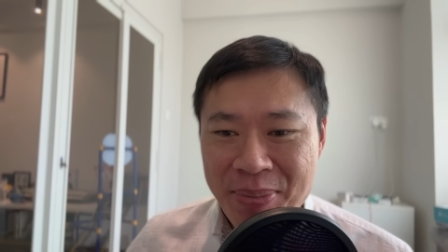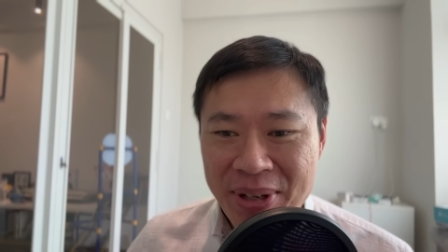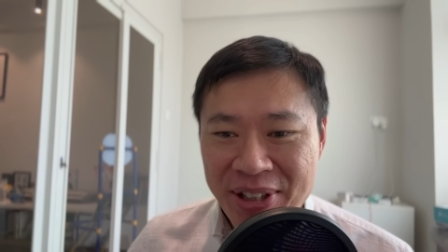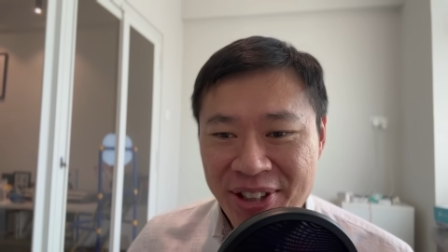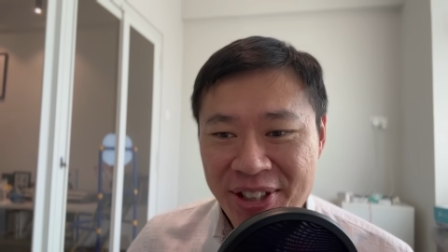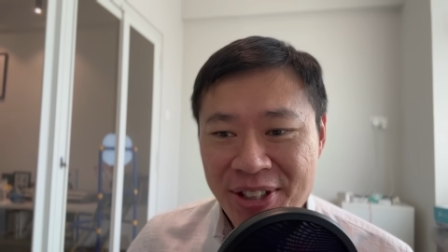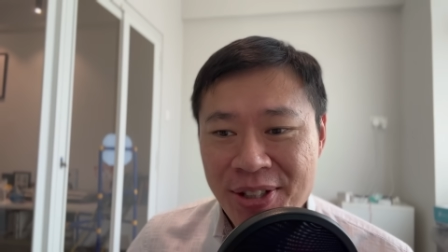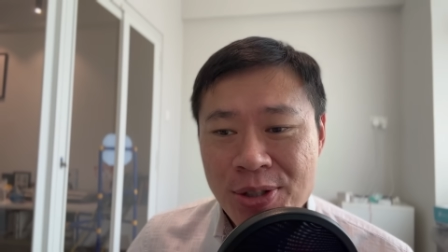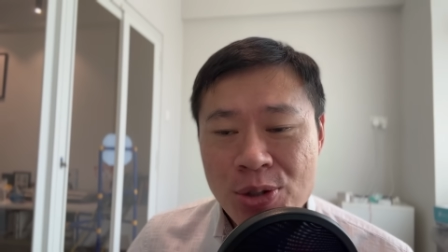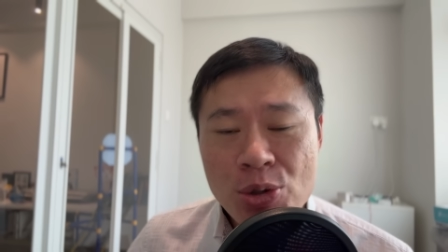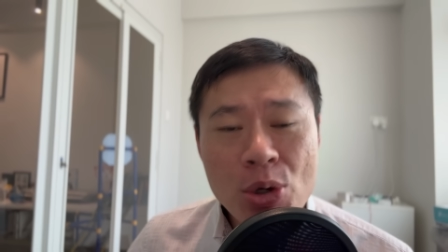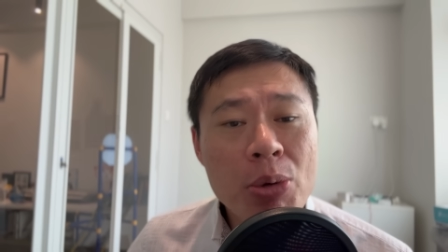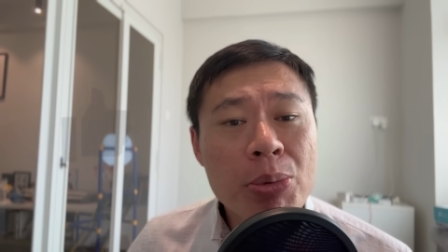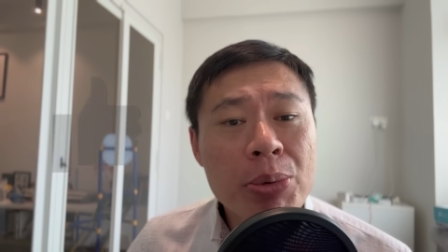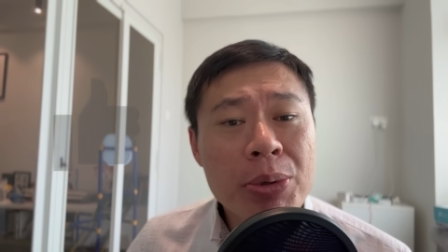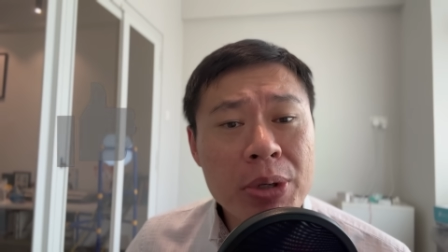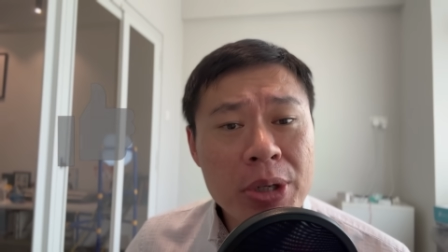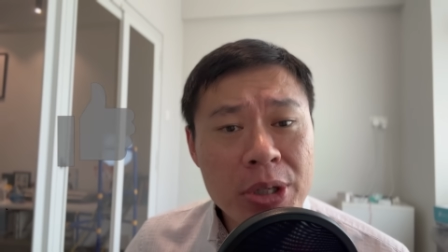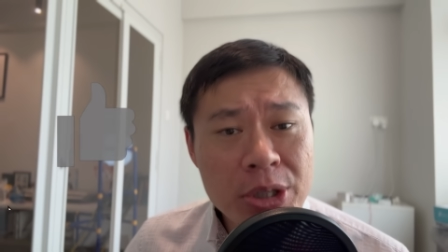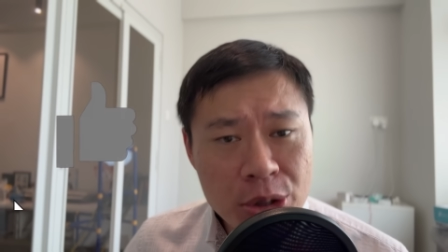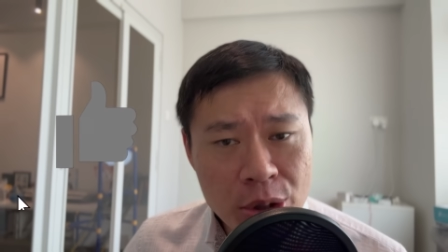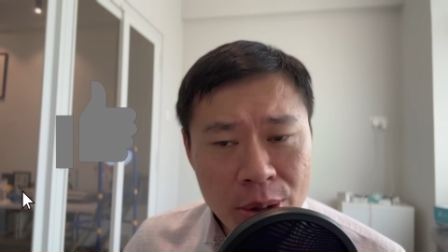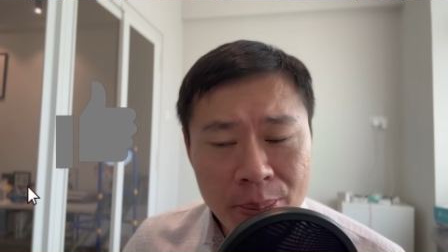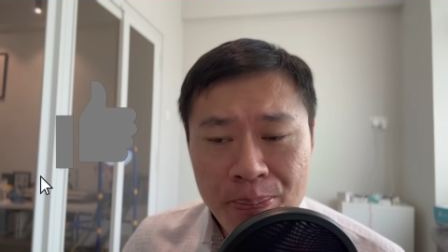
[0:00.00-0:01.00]
button so we can
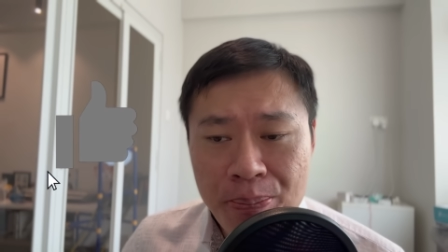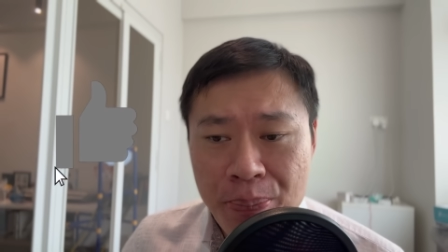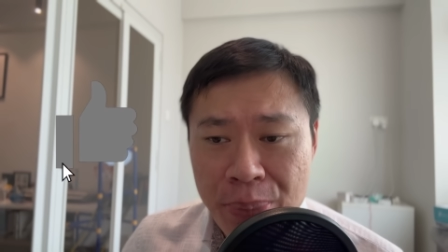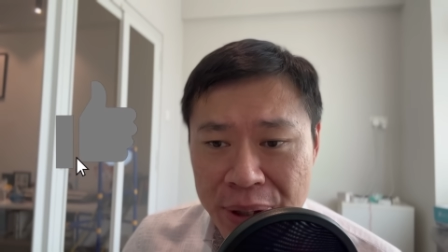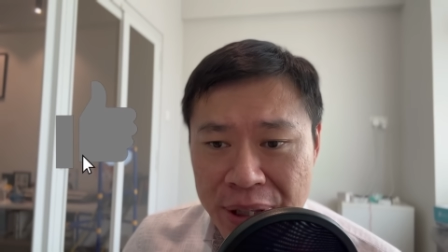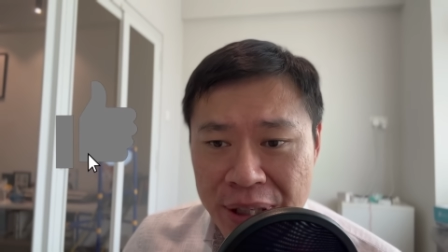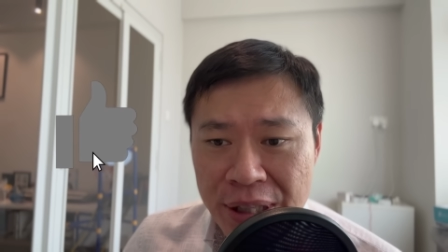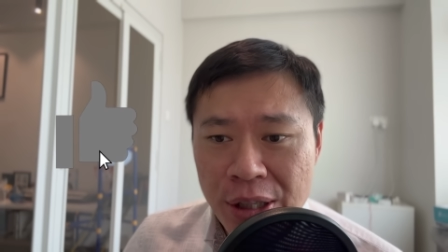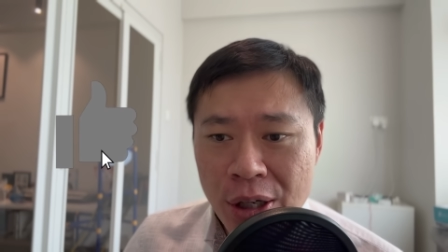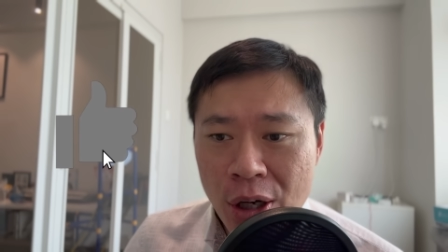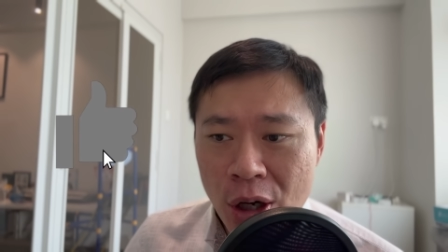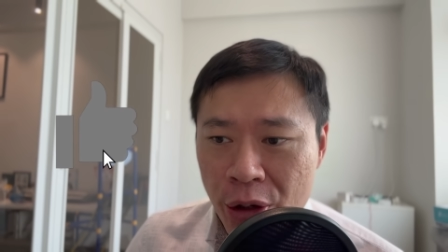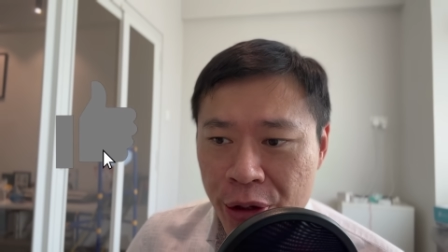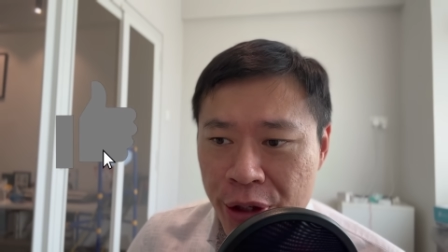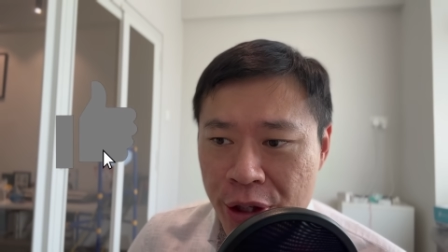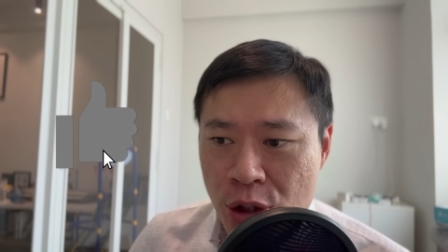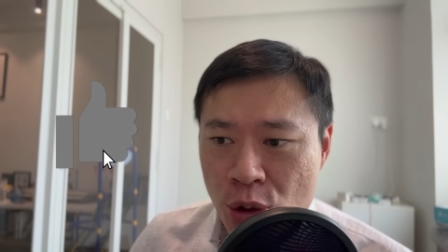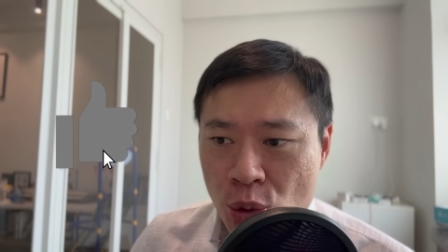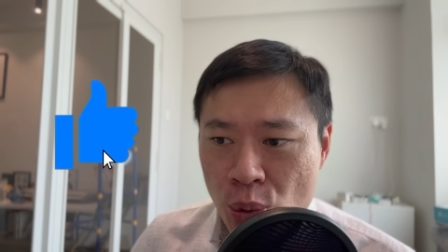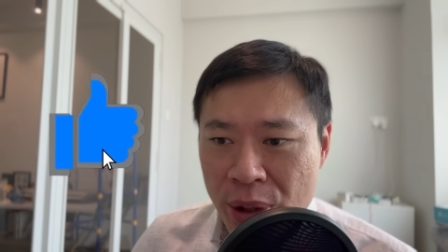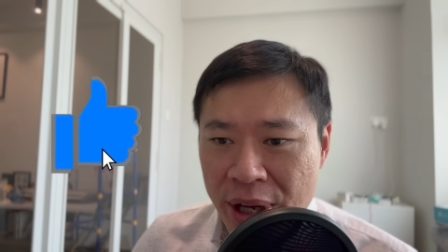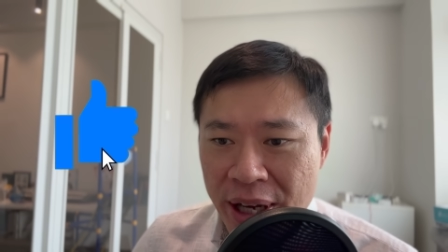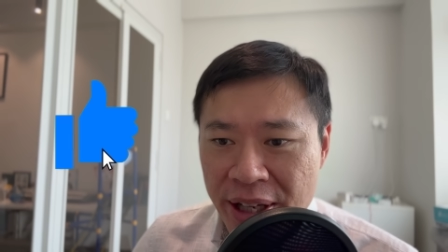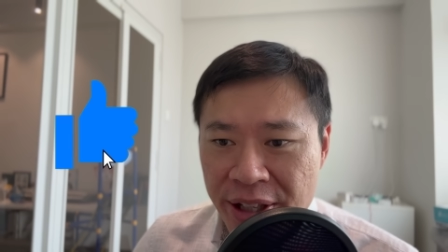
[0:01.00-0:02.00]
reach a bigger audience
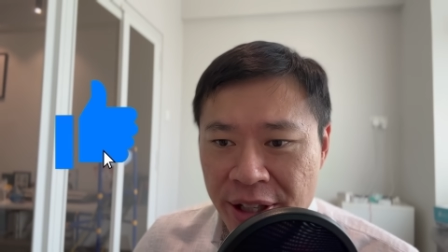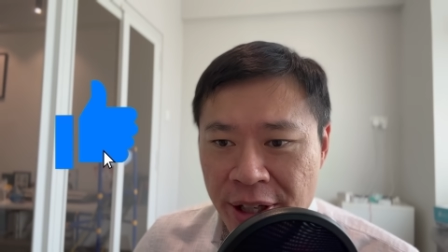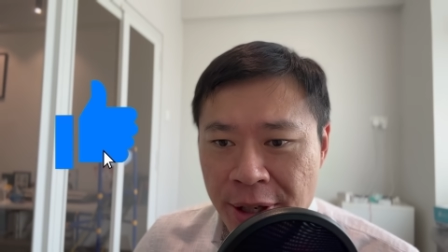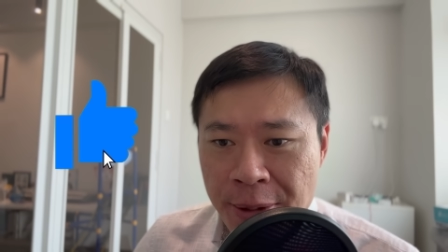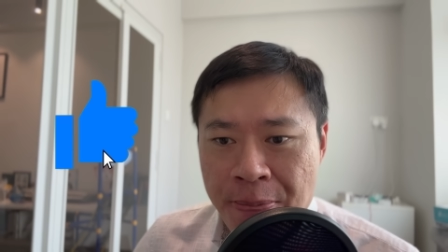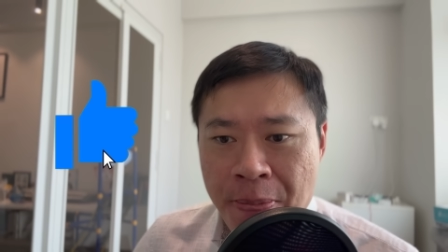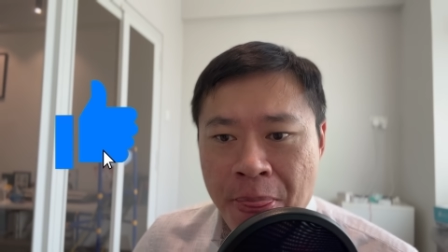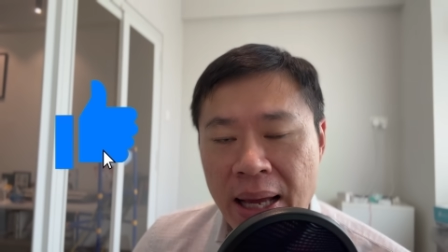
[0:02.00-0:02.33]
together.